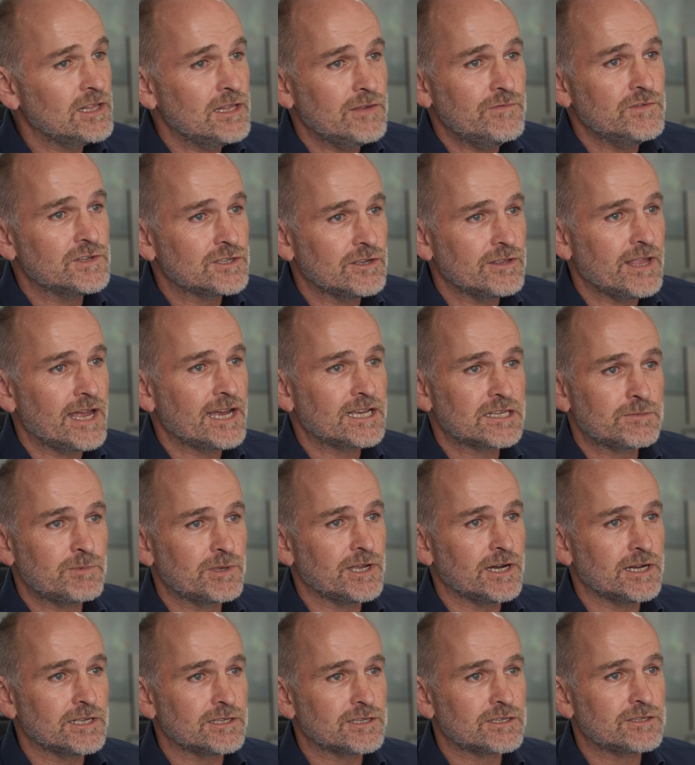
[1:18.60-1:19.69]
Livingstone
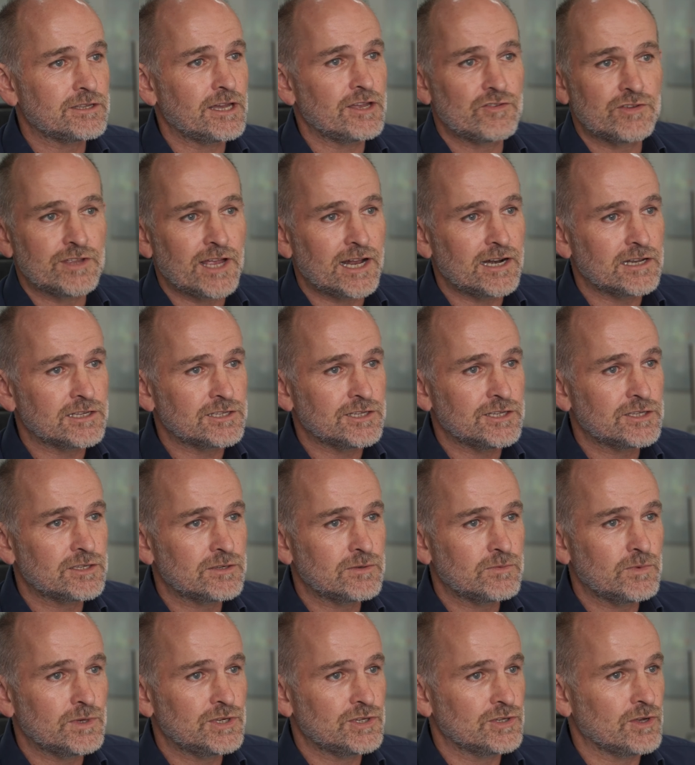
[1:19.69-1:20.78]
expedites data analysis,
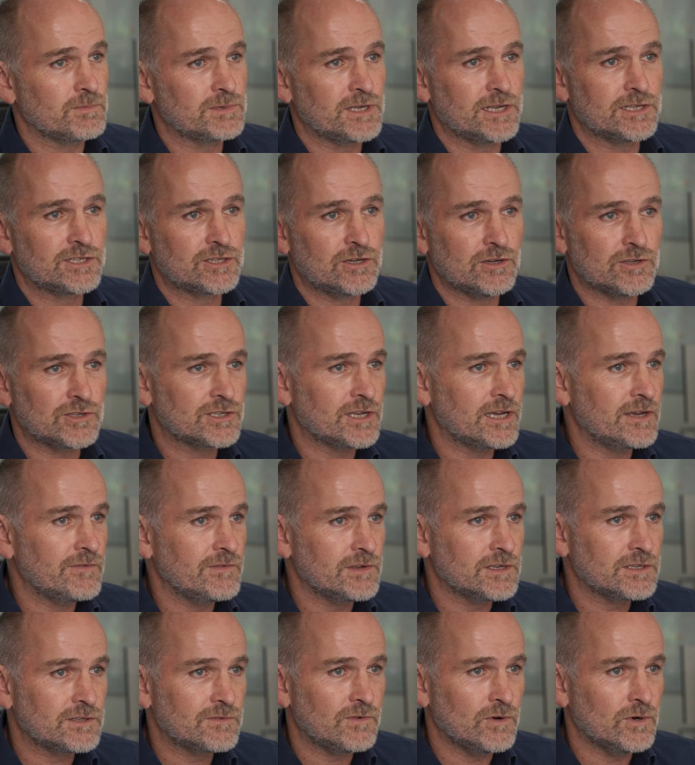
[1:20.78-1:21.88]
which obviously has cost
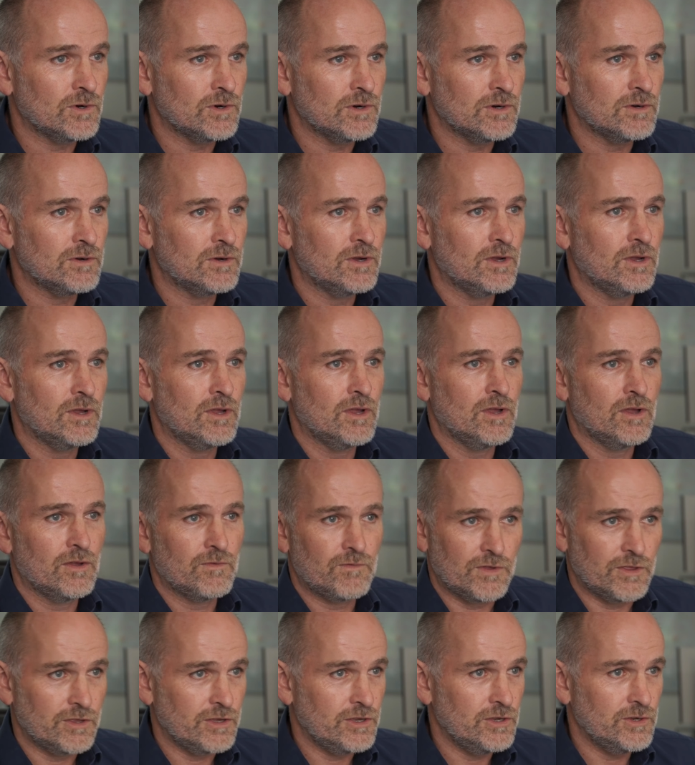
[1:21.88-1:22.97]
savings for
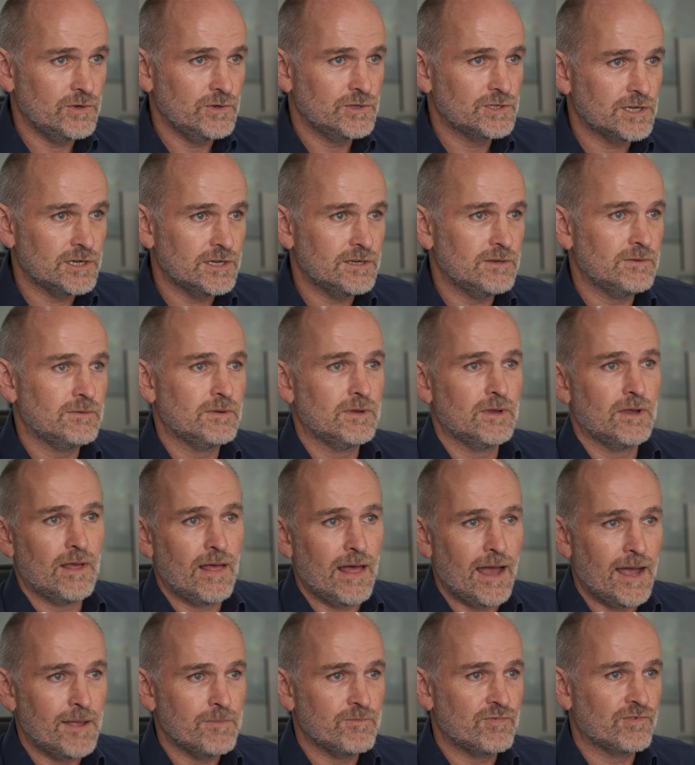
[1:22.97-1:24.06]
the user
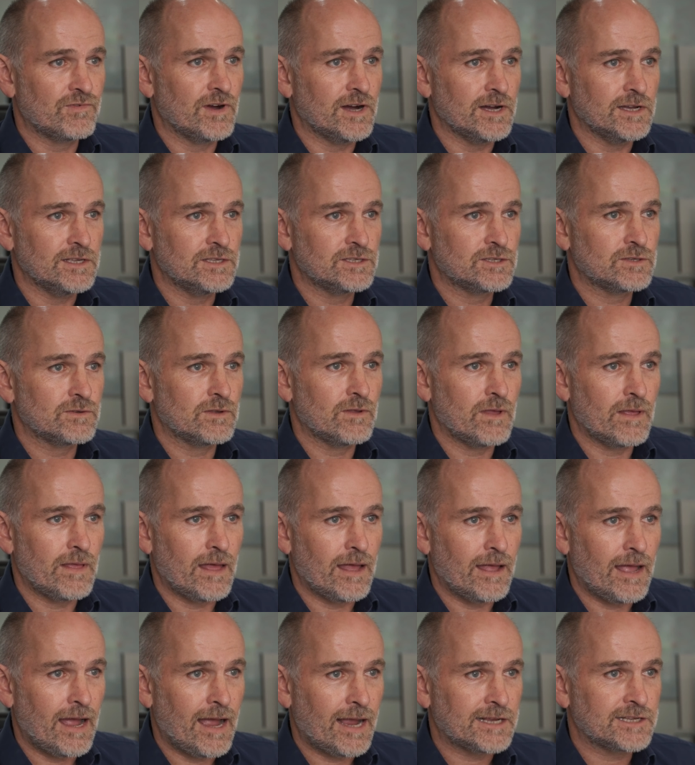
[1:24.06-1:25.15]
and provides
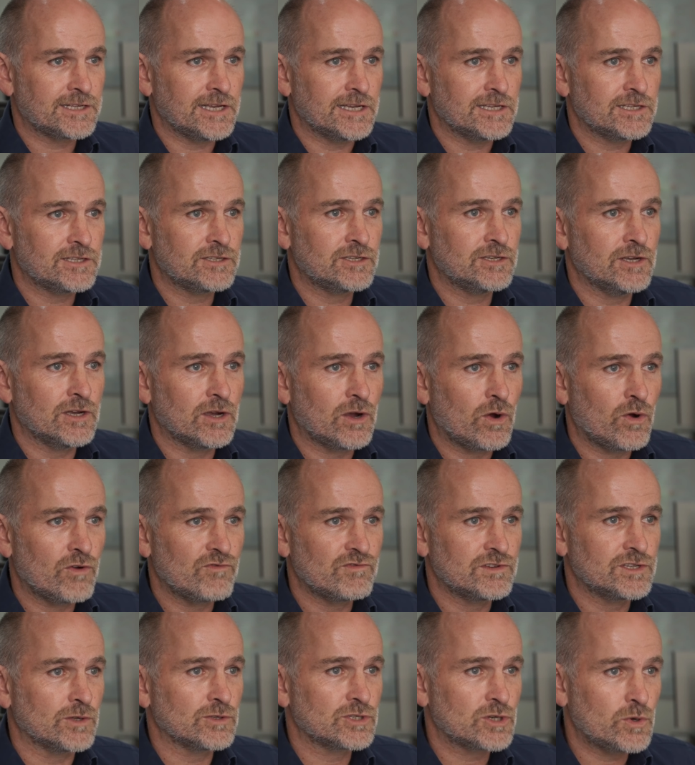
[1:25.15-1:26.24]
access to
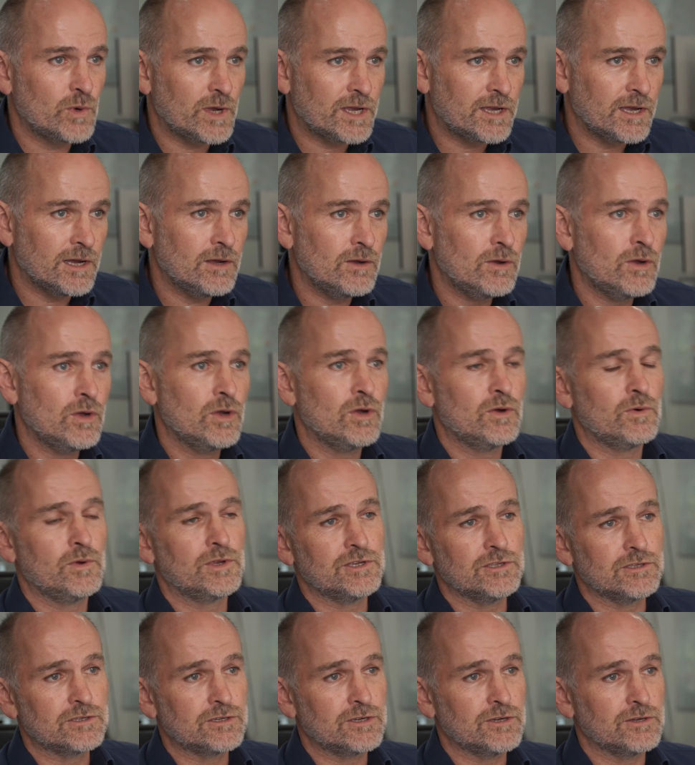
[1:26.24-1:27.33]
results quicker, which
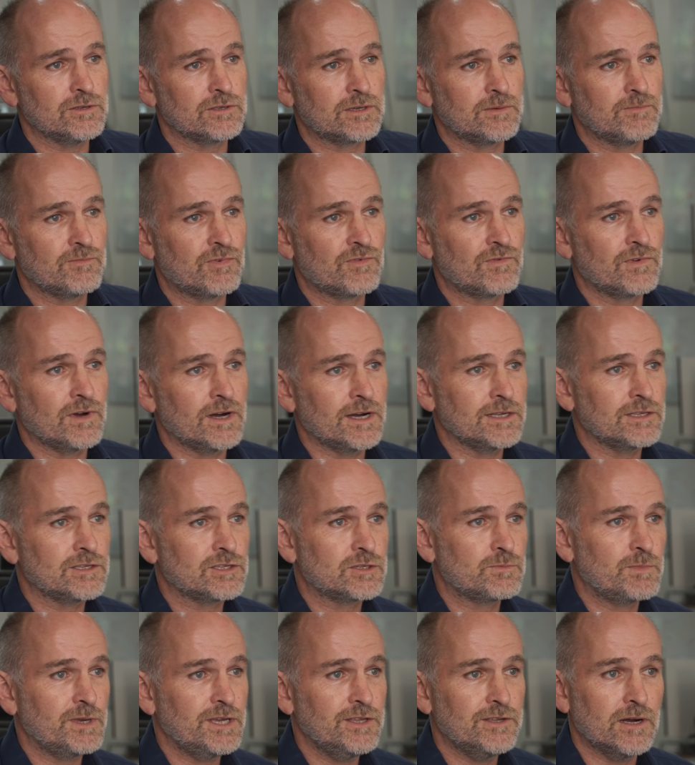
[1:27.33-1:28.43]
in turn can provide
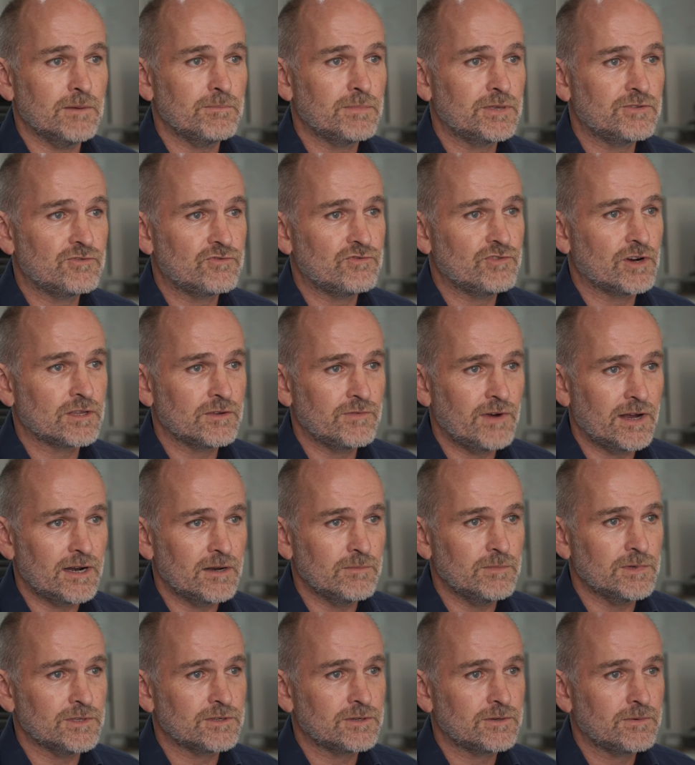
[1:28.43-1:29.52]
speed up drug
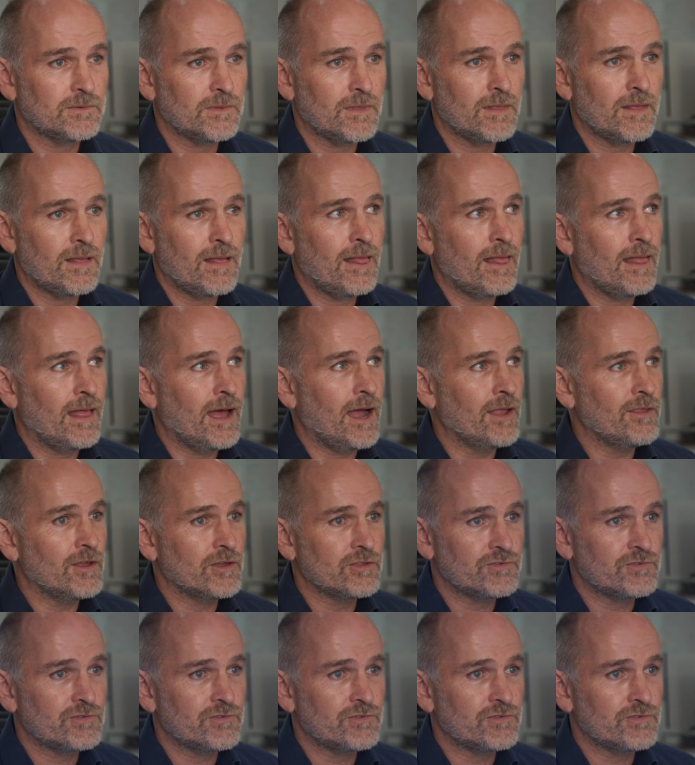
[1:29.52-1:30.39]
development and other